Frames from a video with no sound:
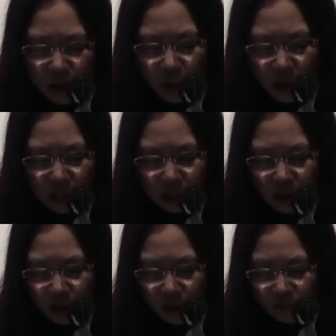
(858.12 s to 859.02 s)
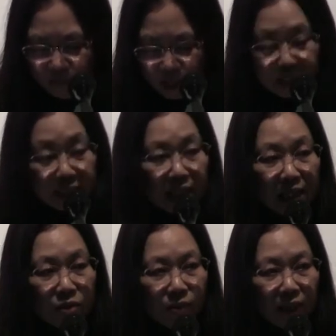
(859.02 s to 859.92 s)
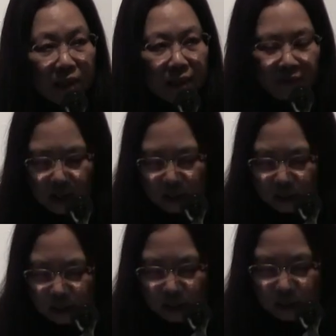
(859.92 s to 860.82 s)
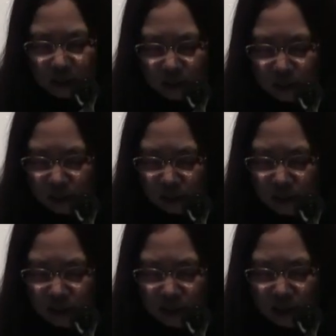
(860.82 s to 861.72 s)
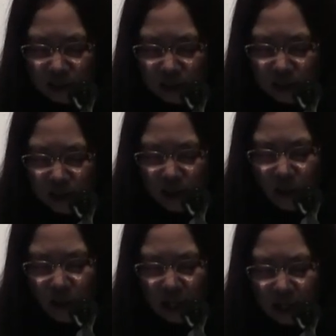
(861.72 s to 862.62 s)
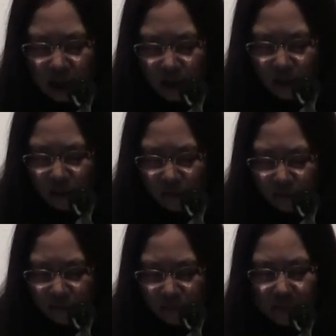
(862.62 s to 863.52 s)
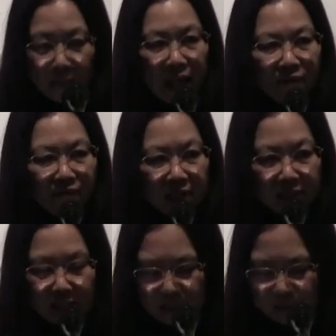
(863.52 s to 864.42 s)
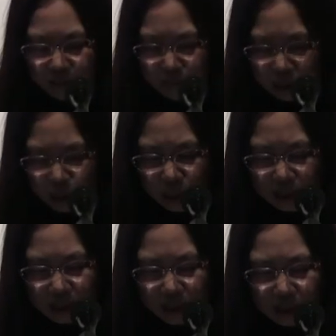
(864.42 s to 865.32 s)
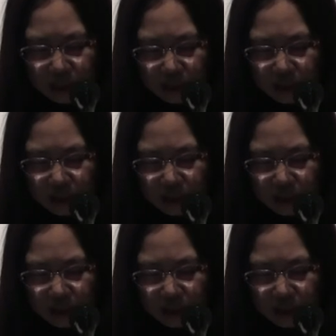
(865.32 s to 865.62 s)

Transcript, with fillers: a way of listening to intervals, a way of manifesting the between.